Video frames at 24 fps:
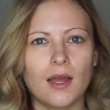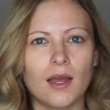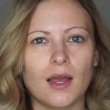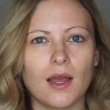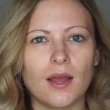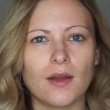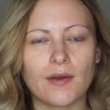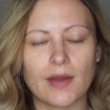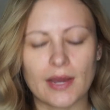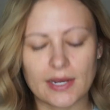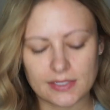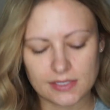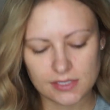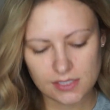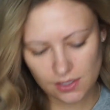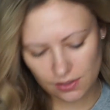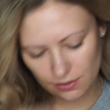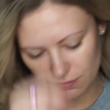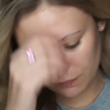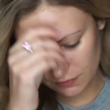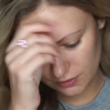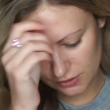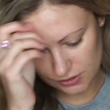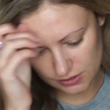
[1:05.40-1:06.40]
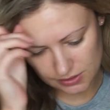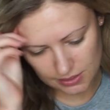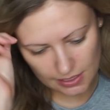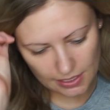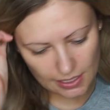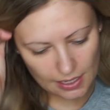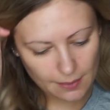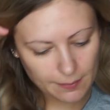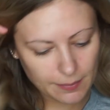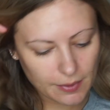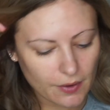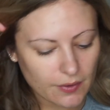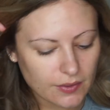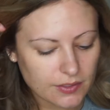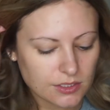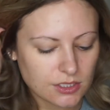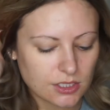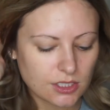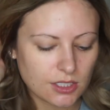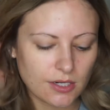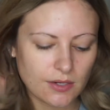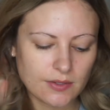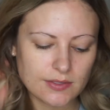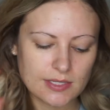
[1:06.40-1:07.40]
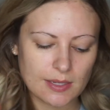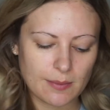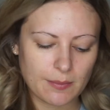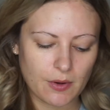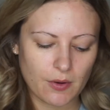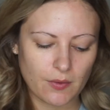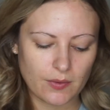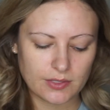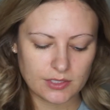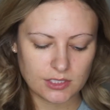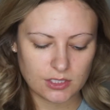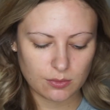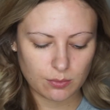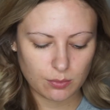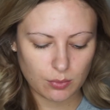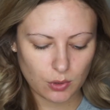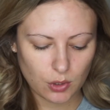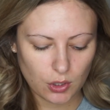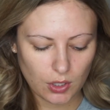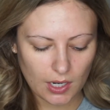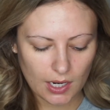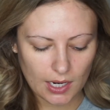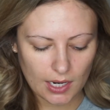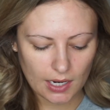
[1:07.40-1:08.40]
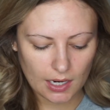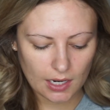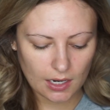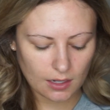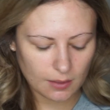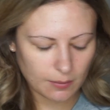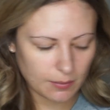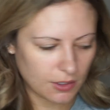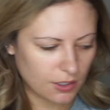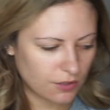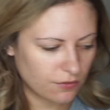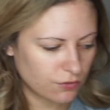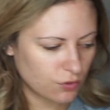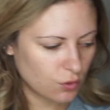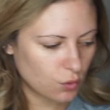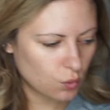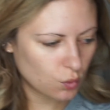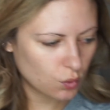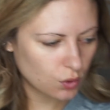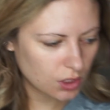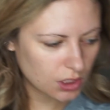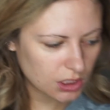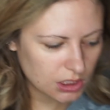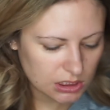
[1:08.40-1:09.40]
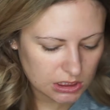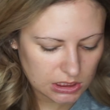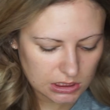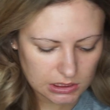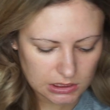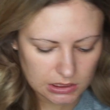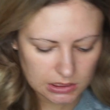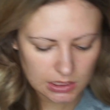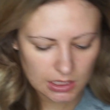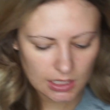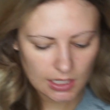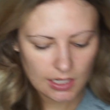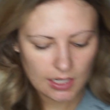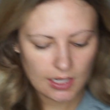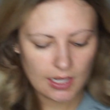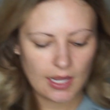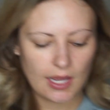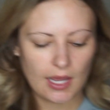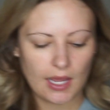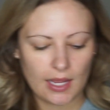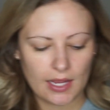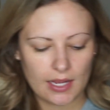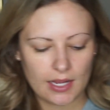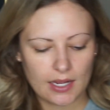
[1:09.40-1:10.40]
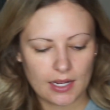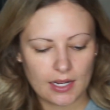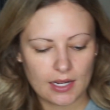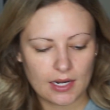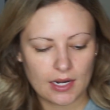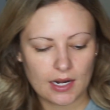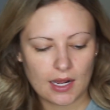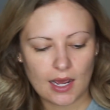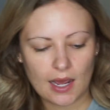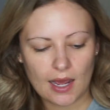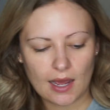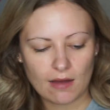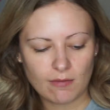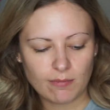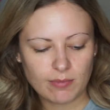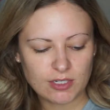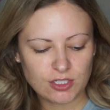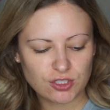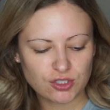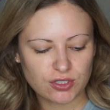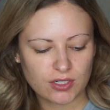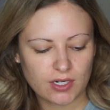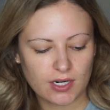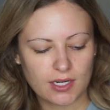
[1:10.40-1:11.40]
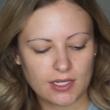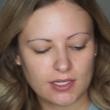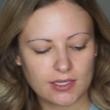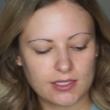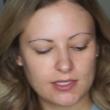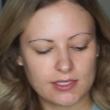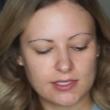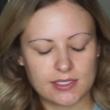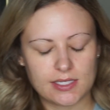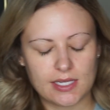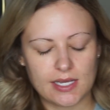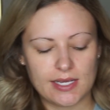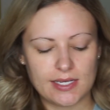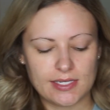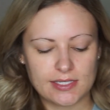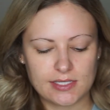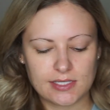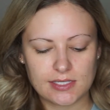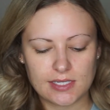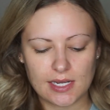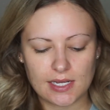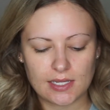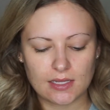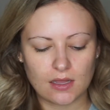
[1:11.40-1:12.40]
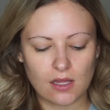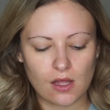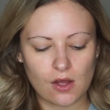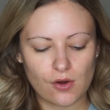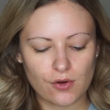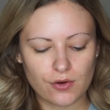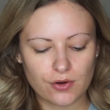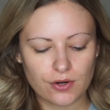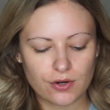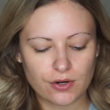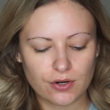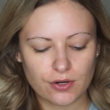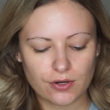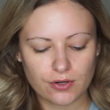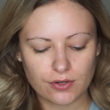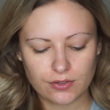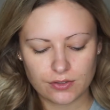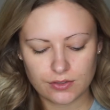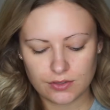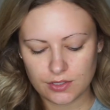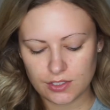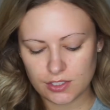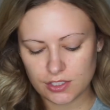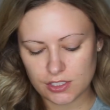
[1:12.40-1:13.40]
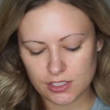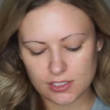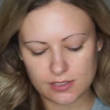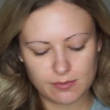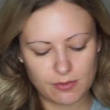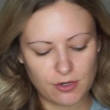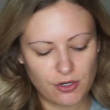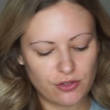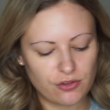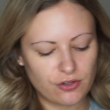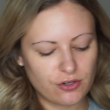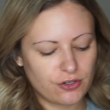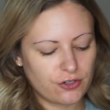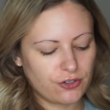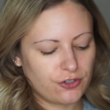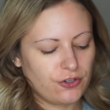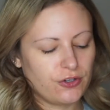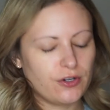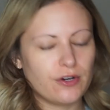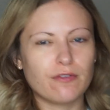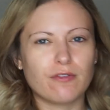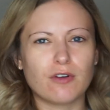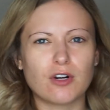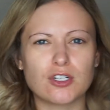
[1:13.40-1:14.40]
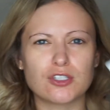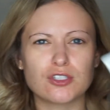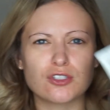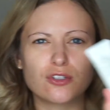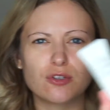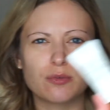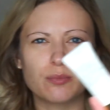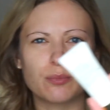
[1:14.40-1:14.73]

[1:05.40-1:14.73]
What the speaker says: Okay, so the first thing I'm going to do is I'm going to prime, of course. And I've been trying this Estee Lauder, the Smoother Universal